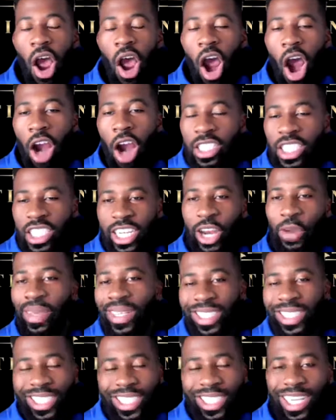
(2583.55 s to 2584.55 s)
Our
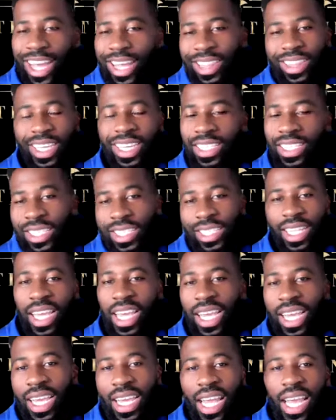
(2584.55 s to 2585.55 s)
chairman shut this
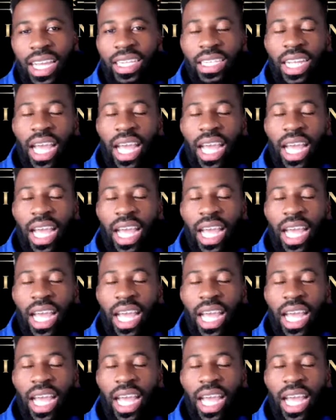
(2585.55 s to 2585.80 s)
thing